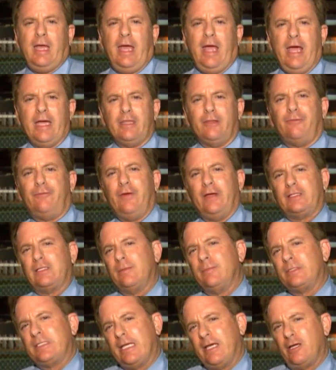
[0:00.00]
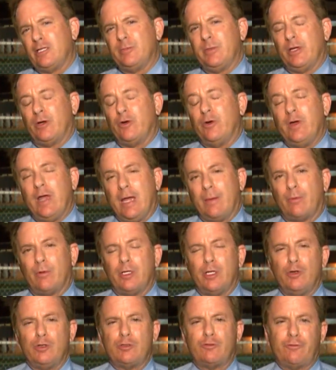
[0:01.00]
And the victim tells me her neighbor
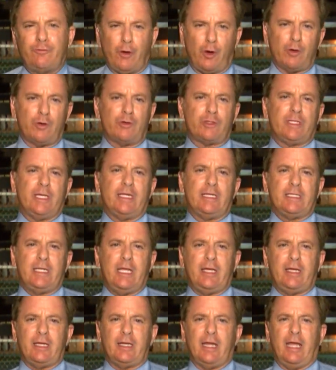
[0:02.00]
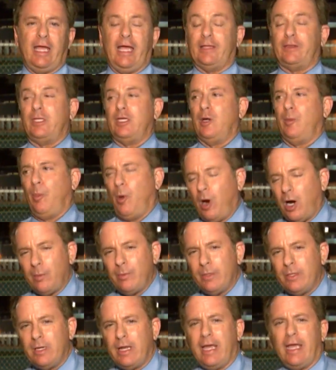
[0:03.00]
used photos they'd taken at the
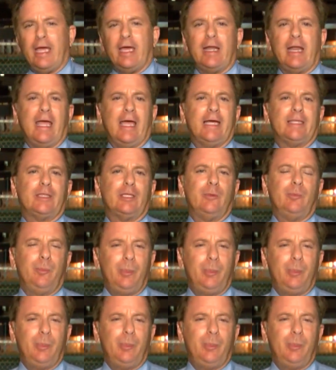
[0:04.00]
apartment and at the